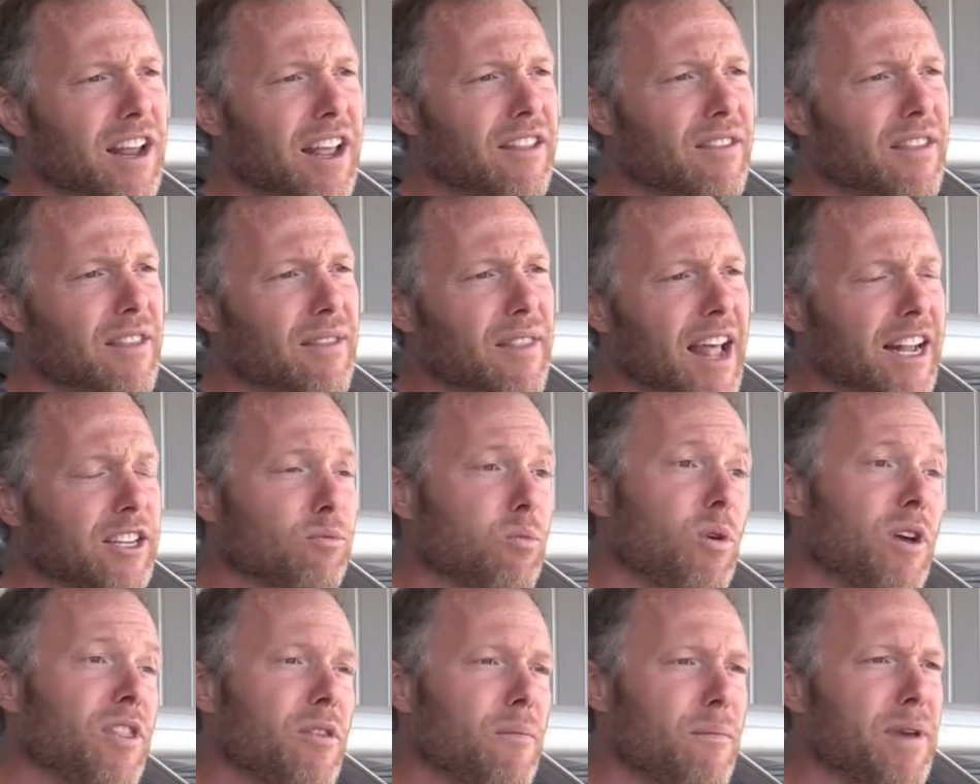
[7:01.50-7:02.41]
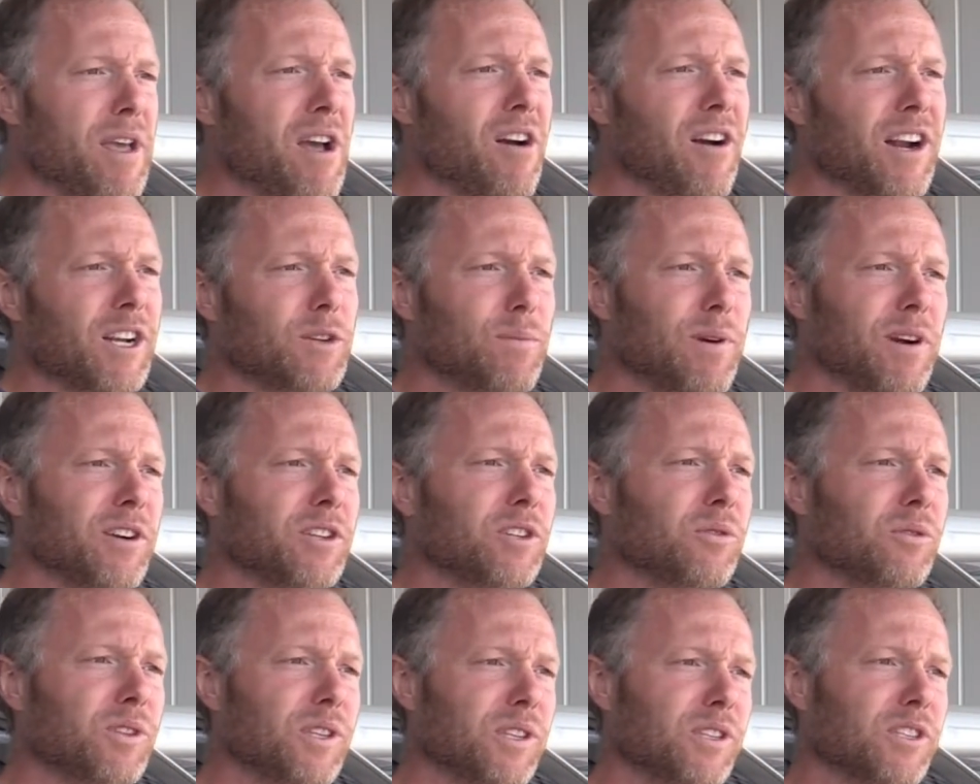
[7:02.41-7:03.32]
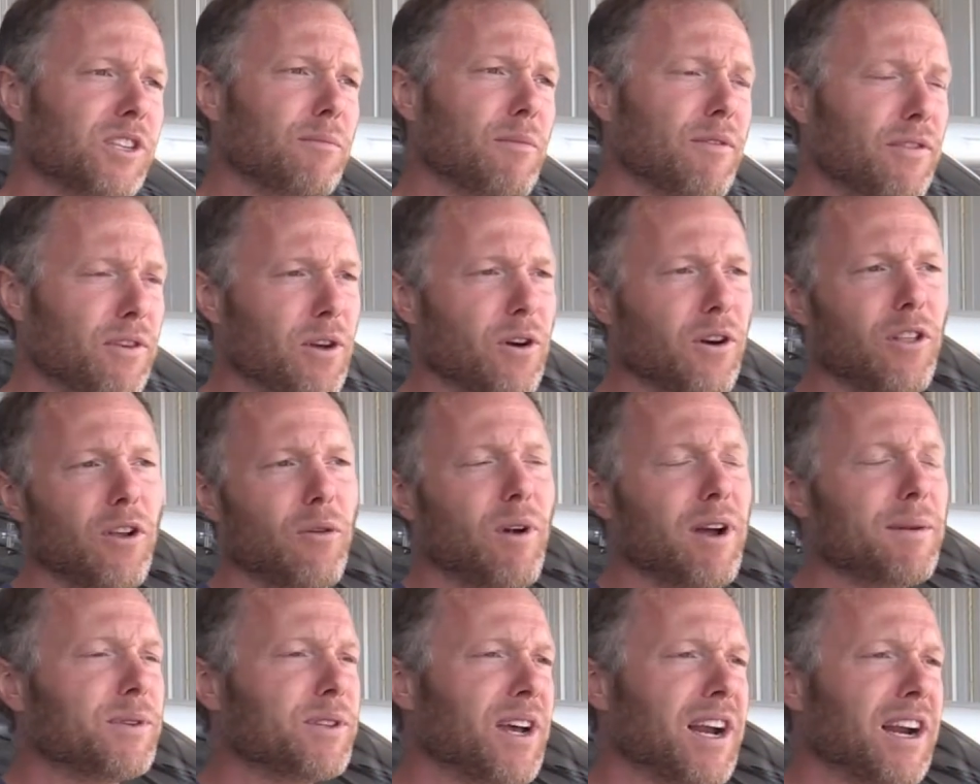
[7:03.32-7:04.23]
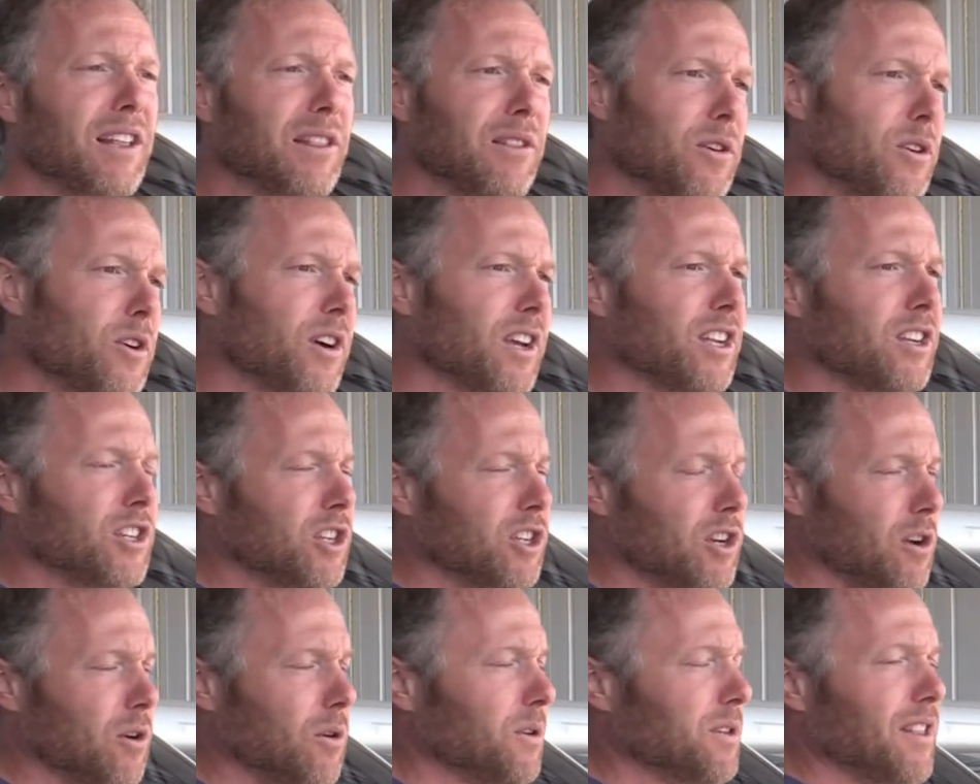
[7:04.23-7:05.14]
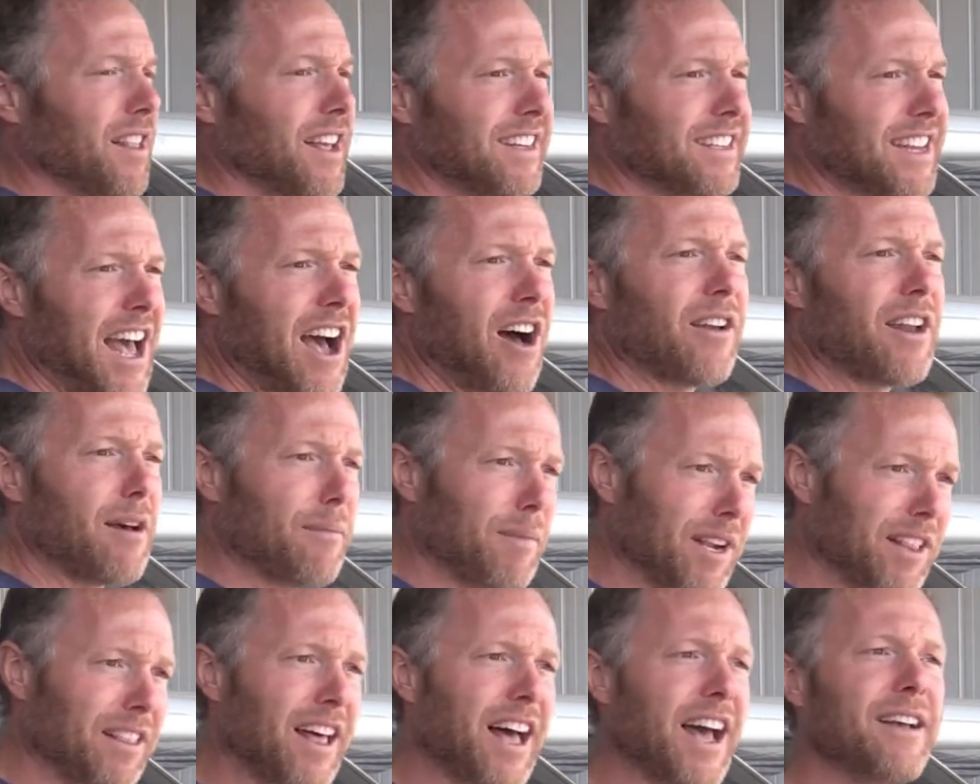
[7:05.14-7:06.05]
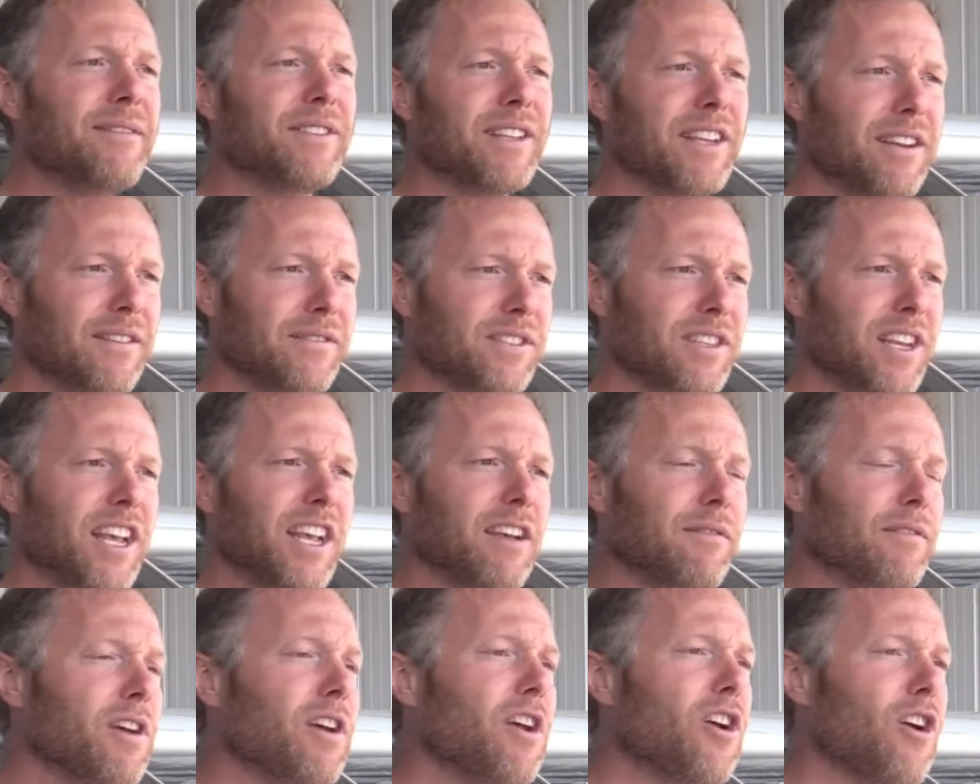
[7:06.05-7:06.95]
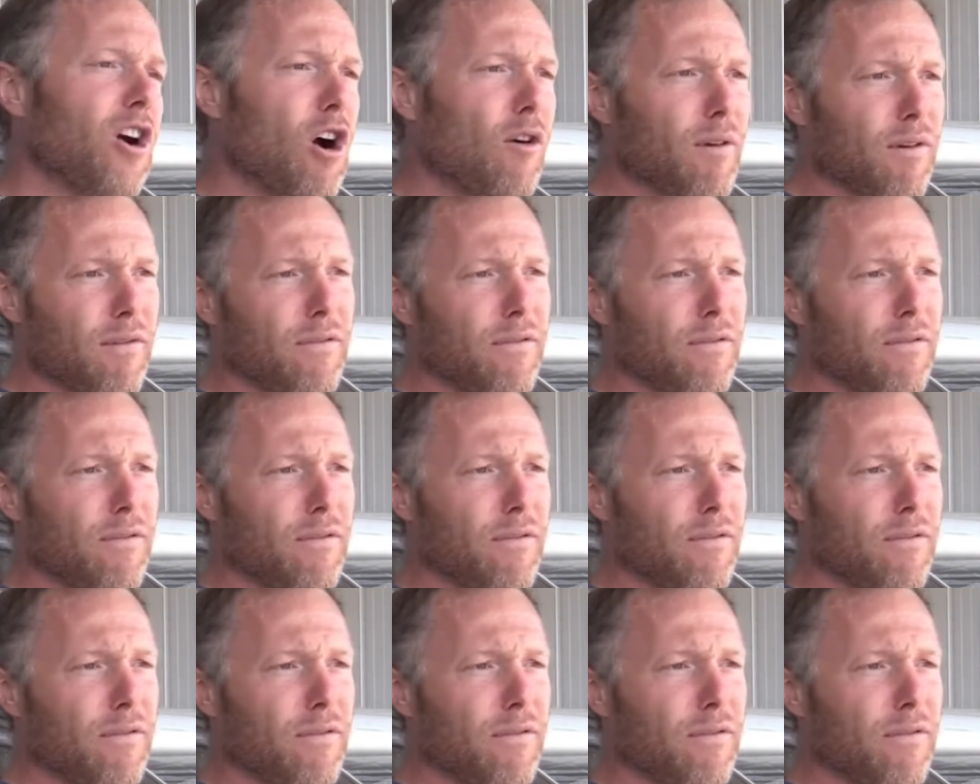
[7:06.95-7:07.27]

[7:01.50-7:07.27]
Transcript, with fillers: and that's with the BRS parachute system. If you go to their website and look, it shows, and they tout how many lives they have saved. Over